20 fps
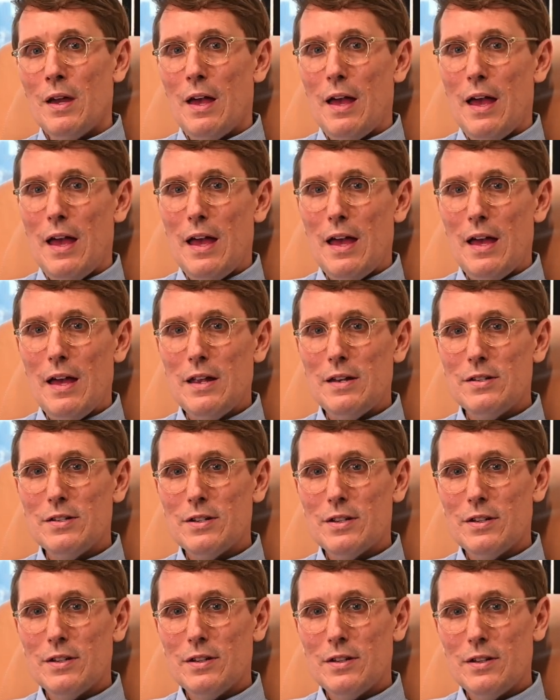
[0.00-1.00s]
and
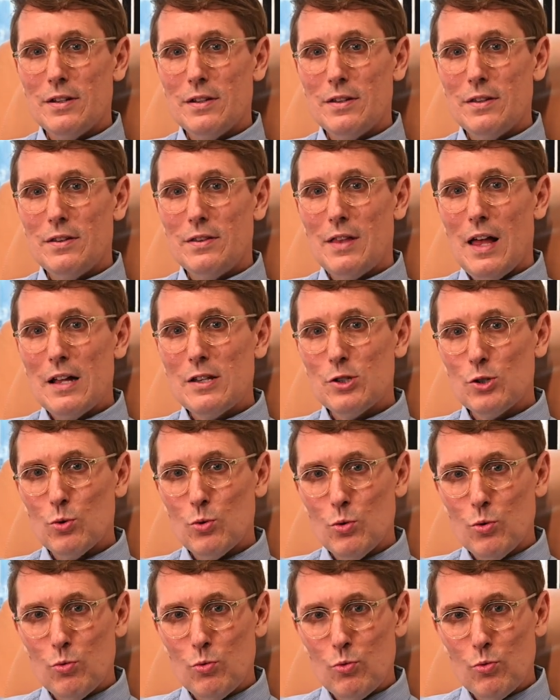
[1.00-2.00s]
that's
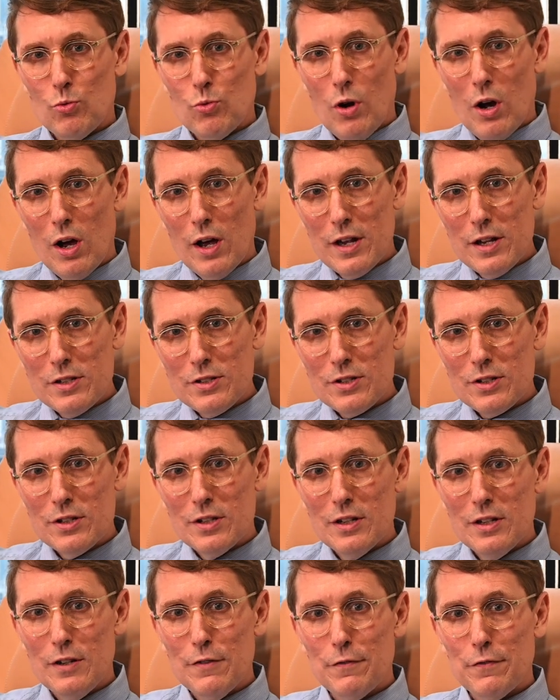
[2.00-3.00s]
all right
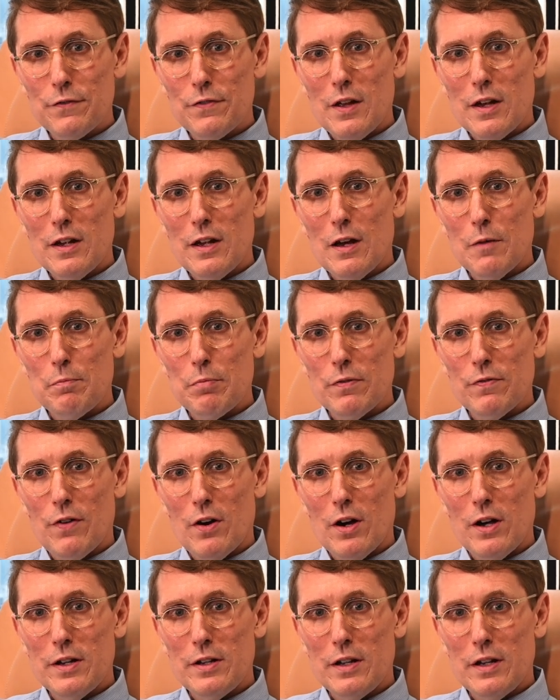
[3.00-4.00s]
if they are
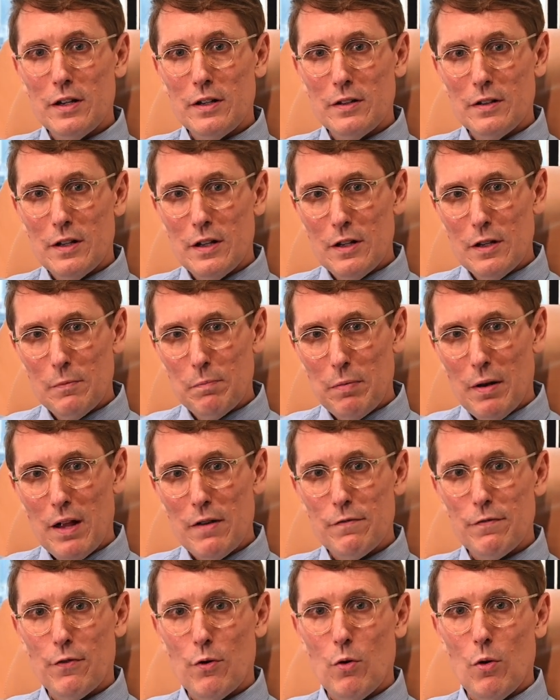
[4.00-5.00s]
providing the
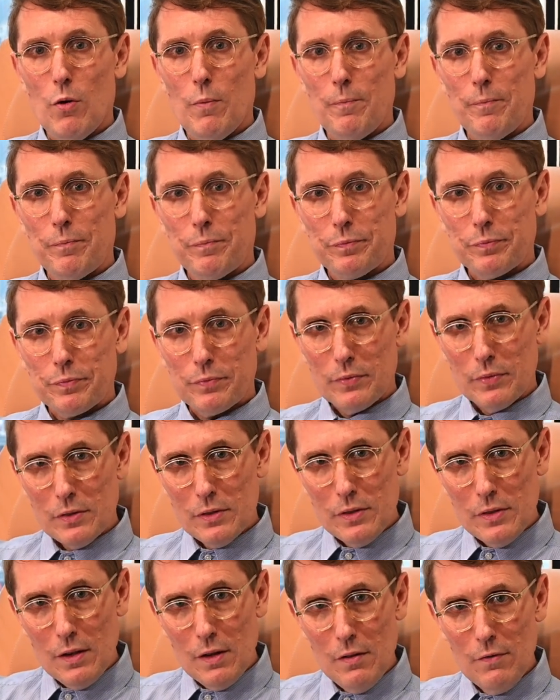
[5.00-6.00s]
platform
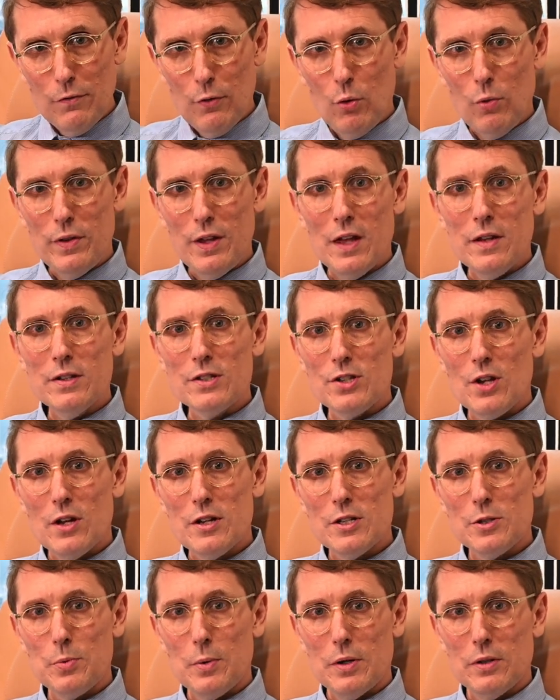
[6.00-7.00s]
for the other side
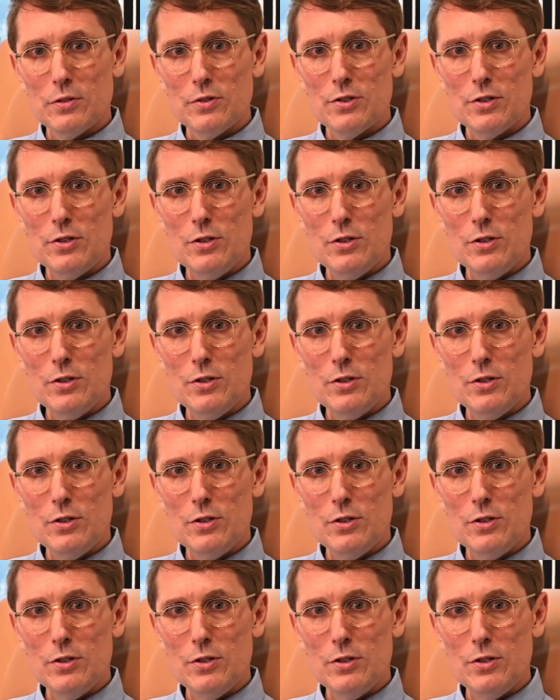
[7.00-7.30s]
as well to